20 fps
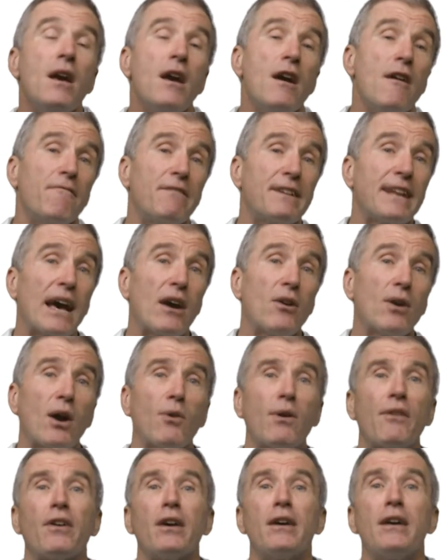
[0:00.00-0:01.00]
For now,
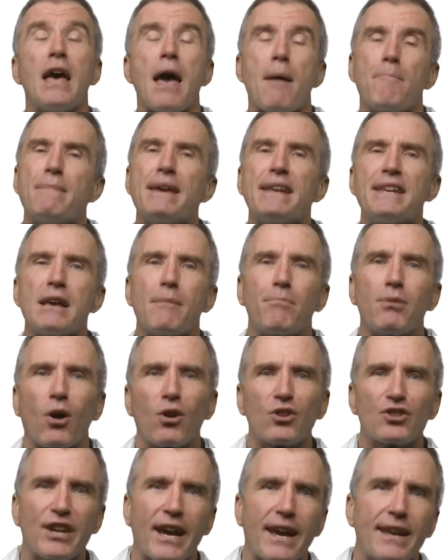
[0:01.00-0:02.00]
however, media
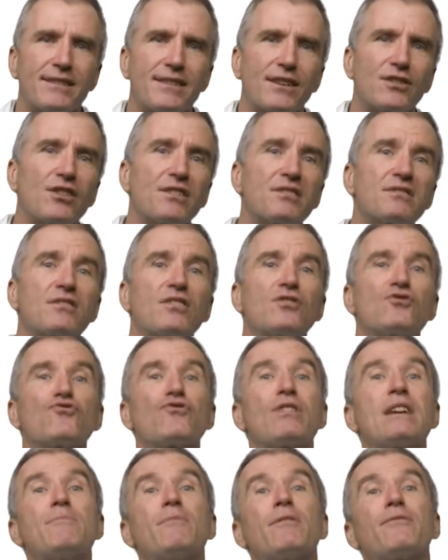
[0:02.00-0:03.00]
blockchains are just a
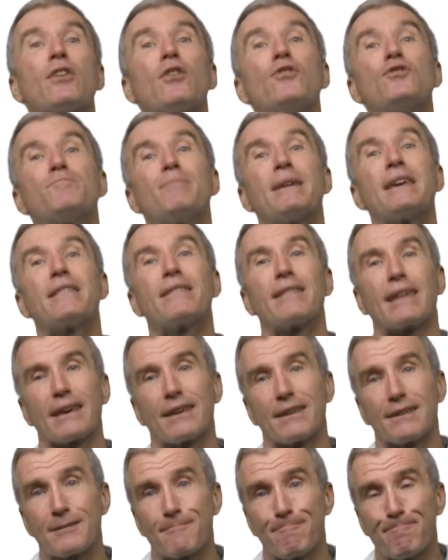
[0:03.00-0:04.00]
dream of those big
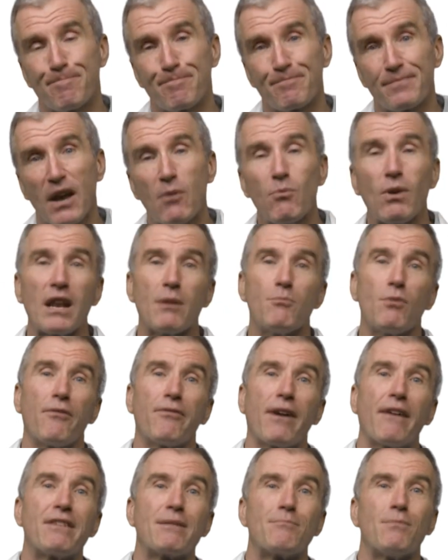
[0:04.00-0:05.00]
thinkers. And while I'm off
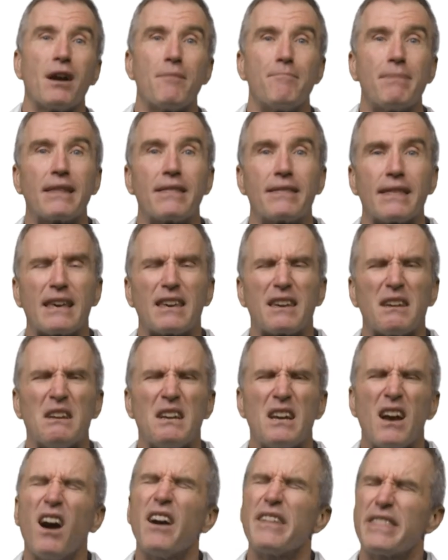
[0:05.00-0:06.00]
having my big think,
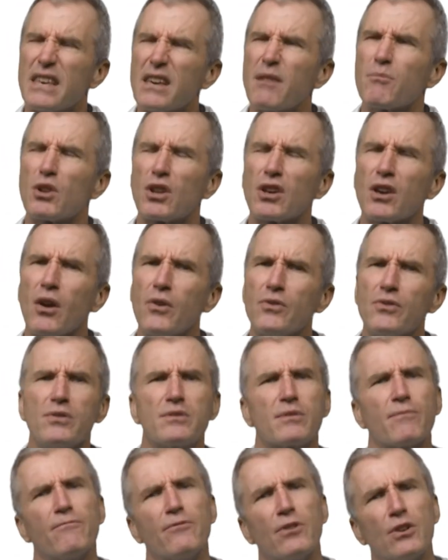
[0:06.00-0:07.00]
I think I'm going to go and do
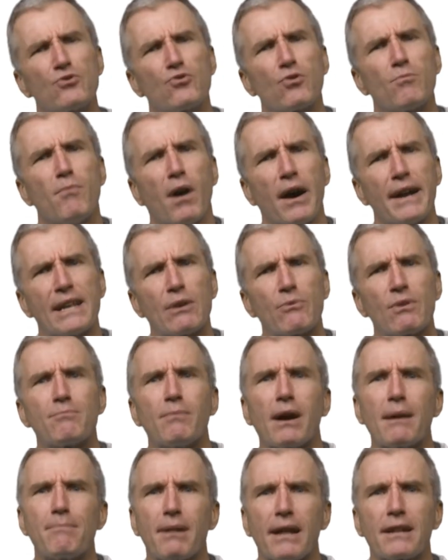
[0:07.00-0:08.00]
some virtual mining with
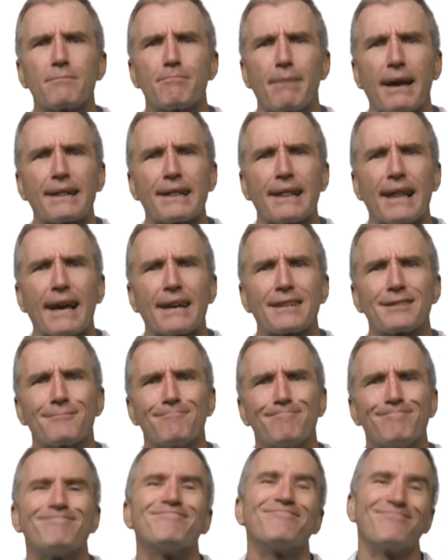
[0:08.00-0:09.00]
my blunt battle axe.
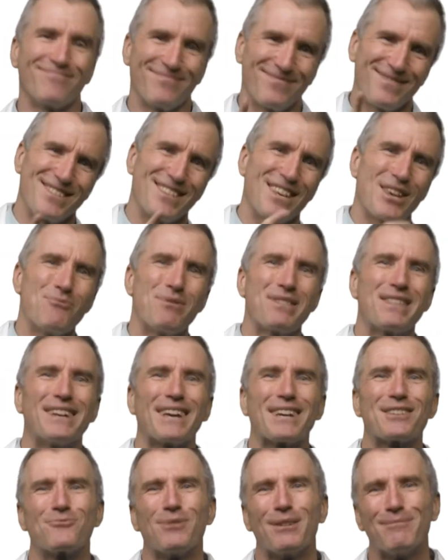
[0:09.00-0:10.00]
See you at the
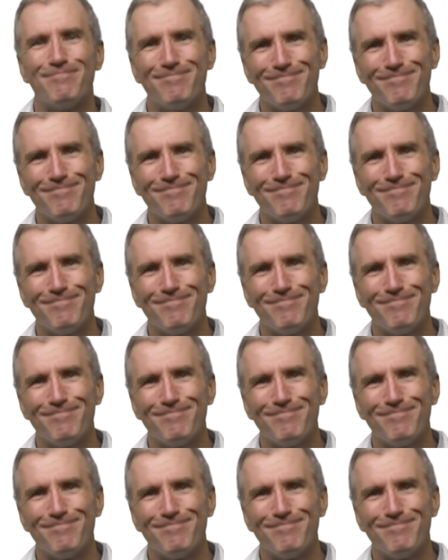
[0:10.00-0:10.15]
next one.